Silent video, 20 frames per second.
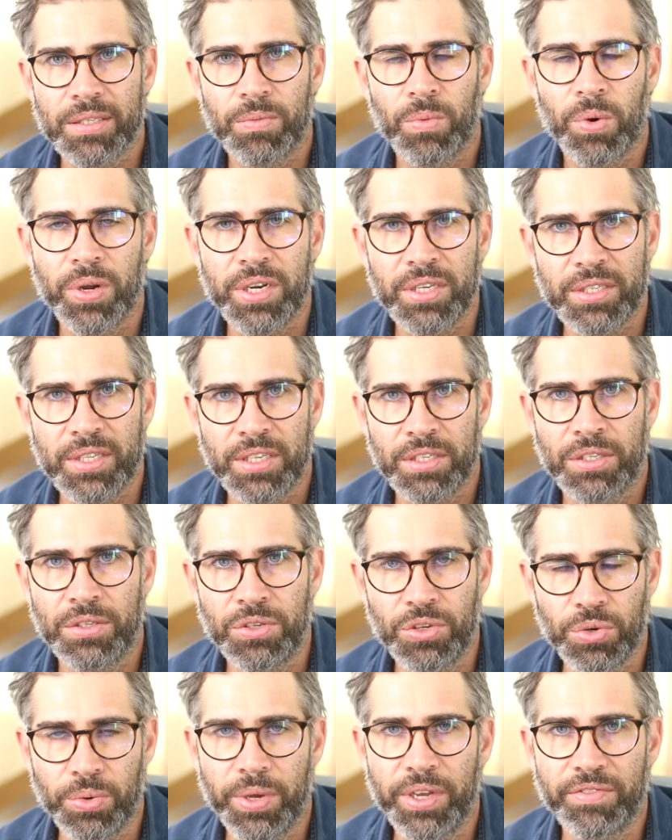What is this
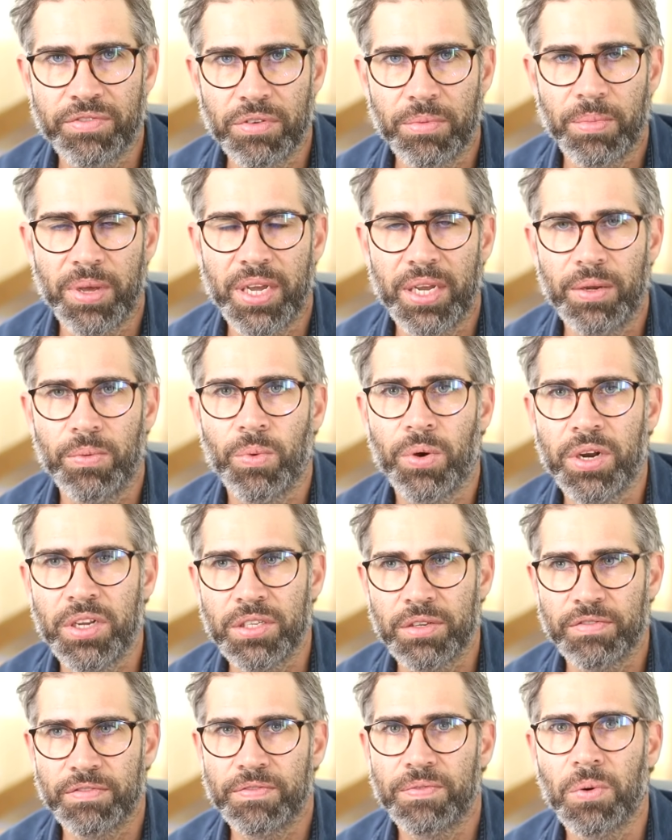doing for me? What is
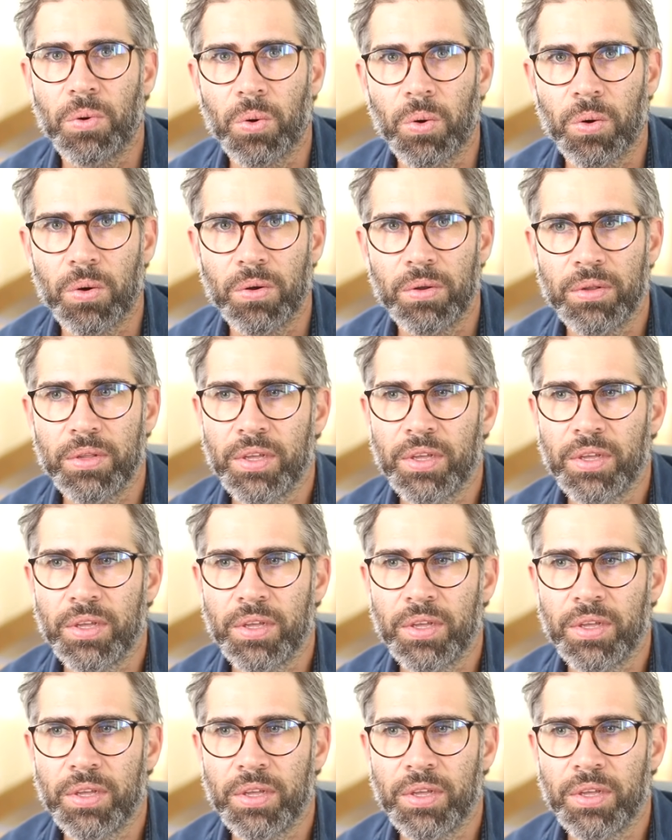it for?